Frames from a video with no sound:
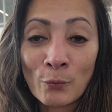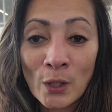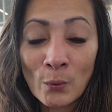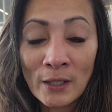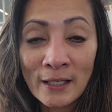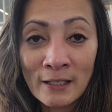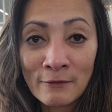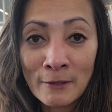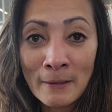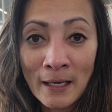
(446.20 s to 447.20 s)
we will
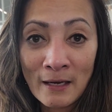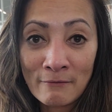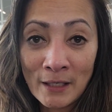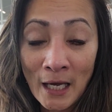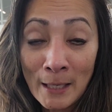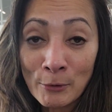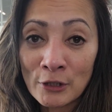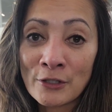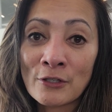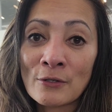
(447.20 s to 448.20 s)
even be
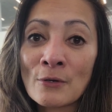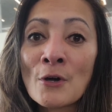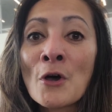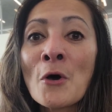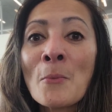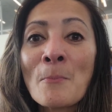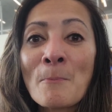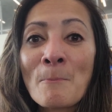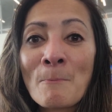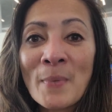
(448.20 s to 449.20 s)
able to
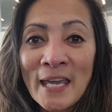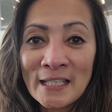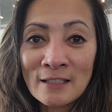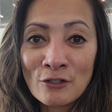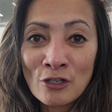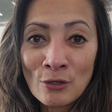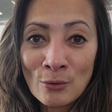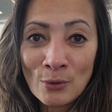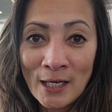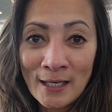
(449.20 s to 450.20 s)
make it
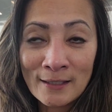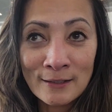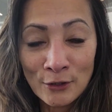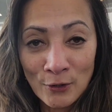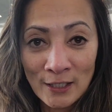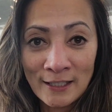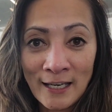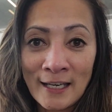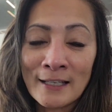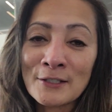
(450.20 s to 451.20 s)
to
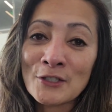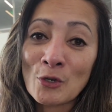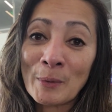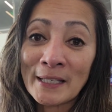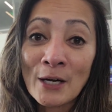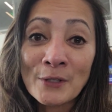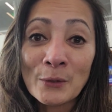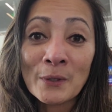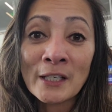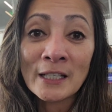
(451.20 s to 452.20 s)
LA. So, but now
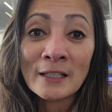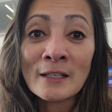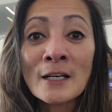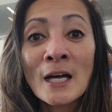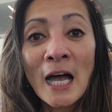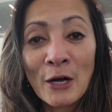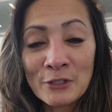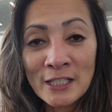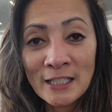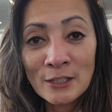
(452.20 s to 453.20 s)
that we're here,
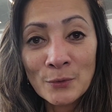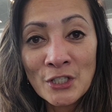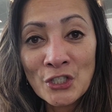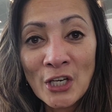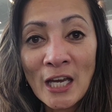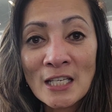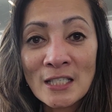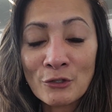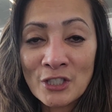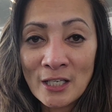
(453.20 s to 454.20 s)
our ticket was
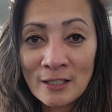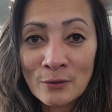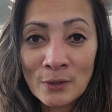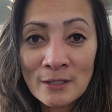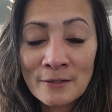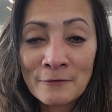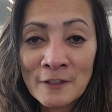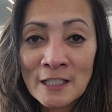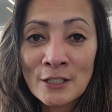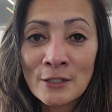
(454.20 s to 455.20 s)
changed, our ticket was
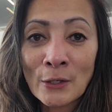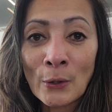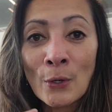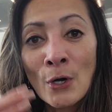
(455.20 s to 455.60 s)
fixed, so